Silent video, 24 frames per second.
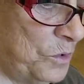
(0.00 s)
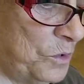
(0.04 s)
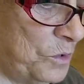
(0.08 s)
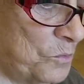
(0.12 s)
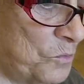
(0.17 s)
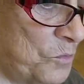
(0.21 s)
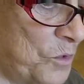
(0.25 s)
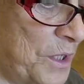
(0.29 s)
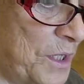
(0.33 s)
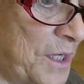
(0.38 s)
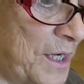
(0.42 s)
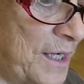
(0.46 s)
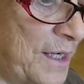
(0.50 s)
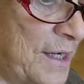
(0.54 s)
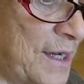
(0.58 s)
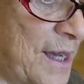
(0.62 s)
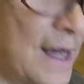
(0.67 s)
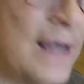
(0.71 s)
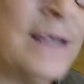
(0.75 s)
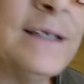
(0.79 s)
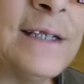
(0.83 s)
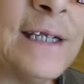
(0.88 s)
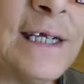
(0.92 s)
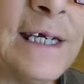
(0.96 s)
when I
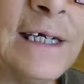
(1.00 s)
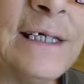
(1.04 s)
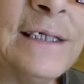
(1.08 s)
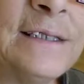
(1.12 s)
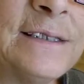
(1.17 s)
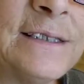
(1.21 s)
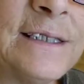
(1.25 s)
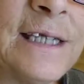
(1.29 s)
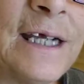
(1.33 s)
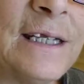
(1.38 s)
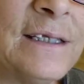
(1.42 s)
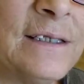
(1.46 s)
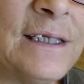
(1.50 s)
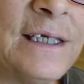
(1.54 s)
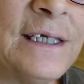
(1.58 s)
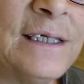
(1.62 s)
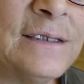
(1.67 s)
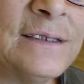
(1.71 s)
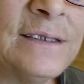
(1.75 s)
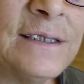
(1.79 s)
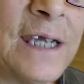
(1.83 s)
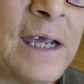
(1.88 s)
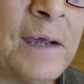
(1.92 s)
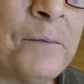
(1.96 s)
got these that
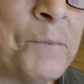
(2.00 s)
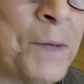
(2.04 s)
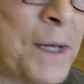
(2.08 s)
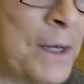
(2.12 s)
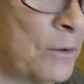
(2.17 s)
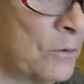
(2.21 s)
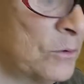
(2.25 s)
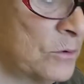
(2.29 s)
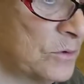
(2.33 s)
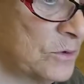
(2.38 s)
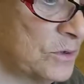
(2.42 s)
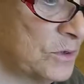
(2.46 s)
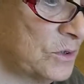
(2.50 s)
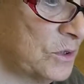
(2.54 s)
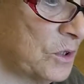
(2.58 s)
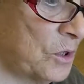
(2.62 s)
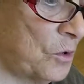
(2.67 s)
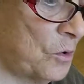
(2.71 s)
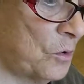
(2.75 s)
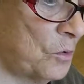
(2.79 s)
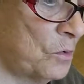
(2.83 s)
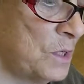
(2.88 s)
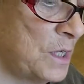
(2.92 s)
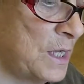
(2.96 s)
these came out.
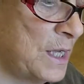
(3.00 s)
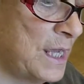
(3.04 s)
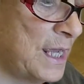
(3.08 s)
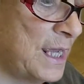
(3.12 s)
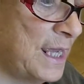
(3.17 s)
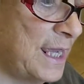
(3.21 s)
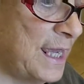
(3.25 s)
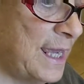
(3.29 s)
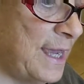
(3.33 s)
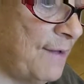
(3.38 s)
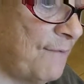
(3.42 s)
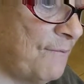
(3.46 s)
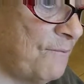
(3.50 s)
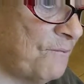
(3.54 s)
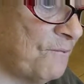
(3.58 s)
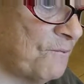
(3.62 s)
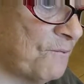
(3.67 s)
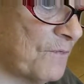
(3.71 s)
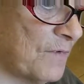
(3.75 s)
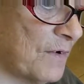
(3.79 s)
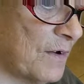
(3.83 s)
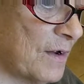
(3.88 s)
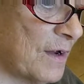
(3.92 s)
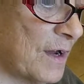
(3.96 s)
So
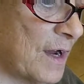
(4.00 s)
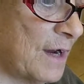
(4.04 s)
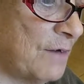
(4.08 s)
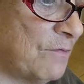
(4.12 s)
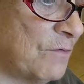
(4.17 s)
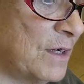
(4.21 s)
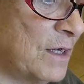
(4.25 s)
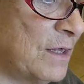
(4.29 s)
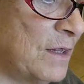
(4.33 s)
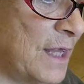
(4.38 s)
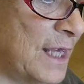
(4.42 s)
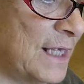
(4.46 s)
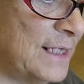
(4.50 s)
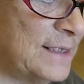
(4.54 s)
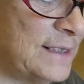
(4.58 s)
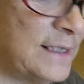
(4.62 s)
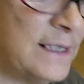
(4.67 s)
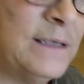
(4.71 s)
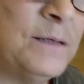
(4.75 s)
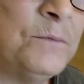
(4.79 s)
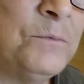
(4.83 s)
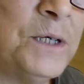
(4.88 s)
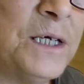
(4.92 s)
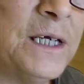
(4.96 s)
if I realized
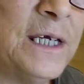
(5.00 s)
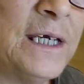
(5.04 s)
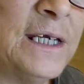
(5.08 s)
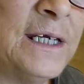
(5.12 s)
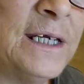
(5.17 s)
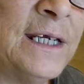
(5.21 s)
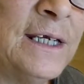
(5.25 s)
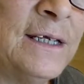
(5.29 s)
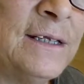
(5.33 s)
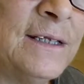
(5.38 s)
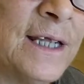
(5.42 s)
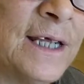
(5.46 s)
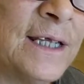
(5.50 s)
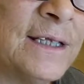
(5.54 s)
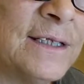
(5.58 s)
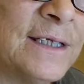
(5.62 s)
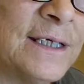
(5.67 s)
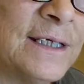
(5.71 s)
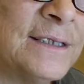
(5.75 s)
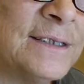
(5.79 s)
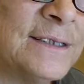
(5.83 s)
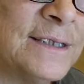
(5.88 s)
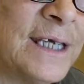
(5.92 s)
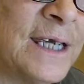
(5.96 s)
in the beginning that
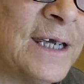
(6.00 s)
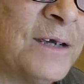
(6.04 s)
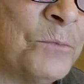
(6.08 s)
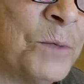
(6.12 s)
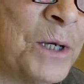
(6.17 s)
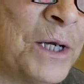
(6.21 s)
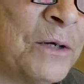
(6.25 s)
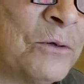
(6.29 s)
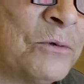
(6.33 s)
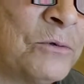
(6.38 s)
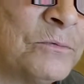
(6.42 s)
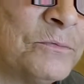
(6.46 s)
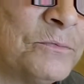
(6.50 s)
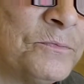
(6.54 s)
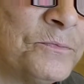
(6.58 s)
these came out,